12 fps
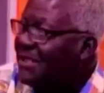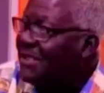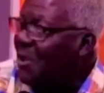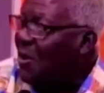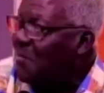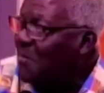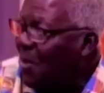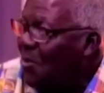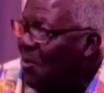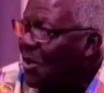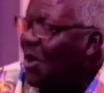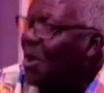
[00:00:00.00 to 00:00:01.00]

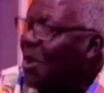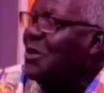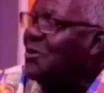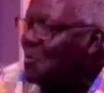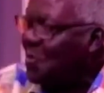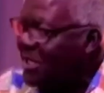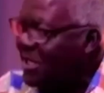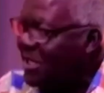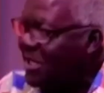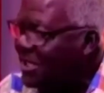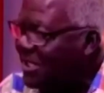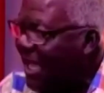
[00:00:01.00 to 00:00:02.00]
Opong, on an uncle here,
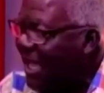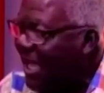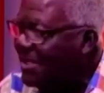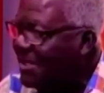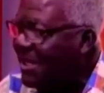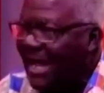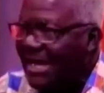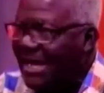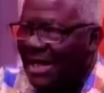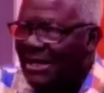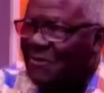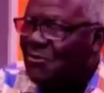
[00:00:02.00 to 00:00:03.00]
leader. And
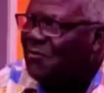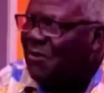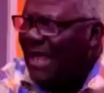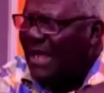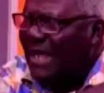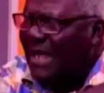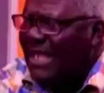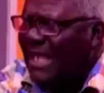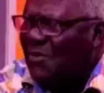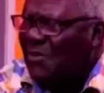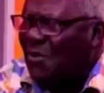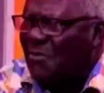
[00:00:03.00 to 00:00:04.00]
Nkofona ne
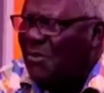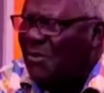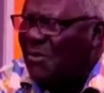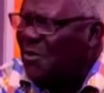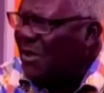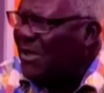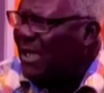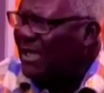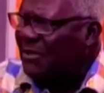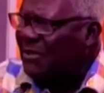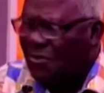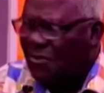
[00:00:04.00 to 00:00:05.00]
no
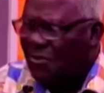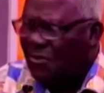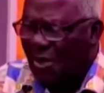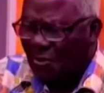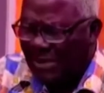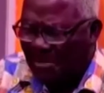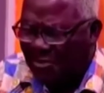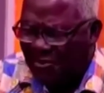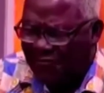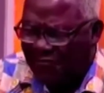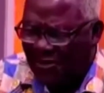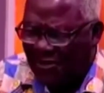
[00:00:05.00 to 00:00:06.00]
ye in
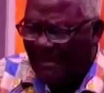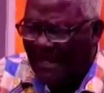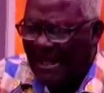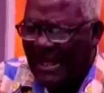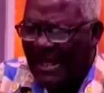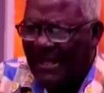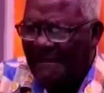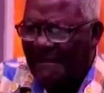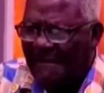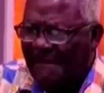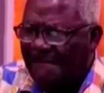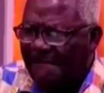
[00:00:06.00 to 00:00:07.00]
waterproof,
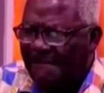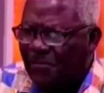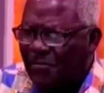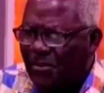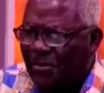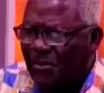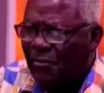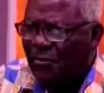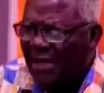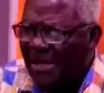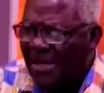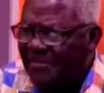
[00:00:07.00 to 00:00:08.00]
of
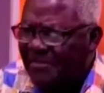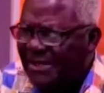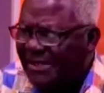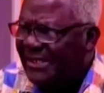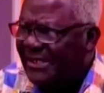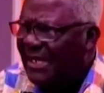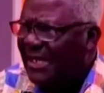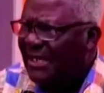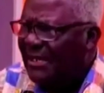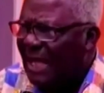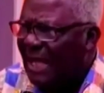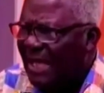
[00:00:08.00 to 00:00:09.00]
APC,
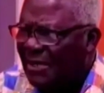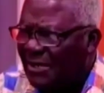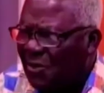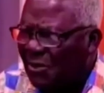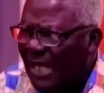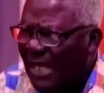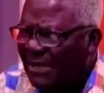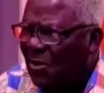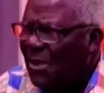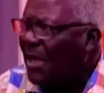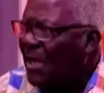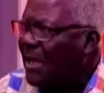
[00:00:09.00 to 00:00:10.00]
a short tunnel,
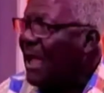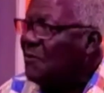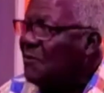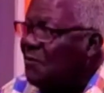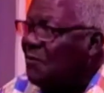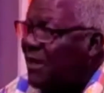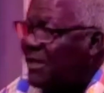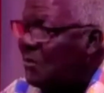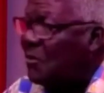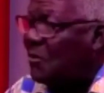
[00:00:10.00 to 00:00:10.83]
and Nkofona,